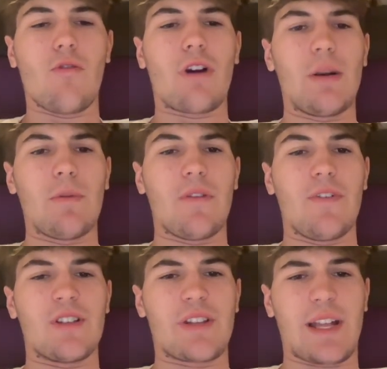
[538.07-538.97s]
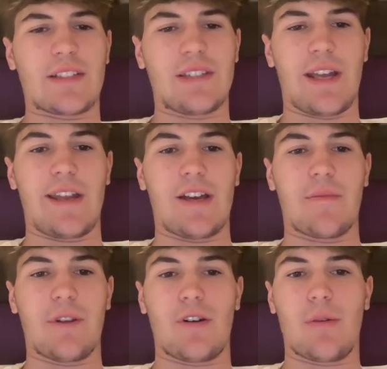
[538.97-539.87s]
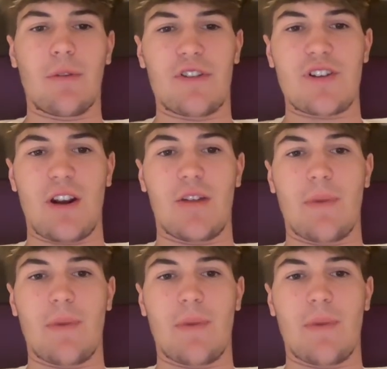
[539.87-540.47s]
are able to visit that stadium, and they're able to share the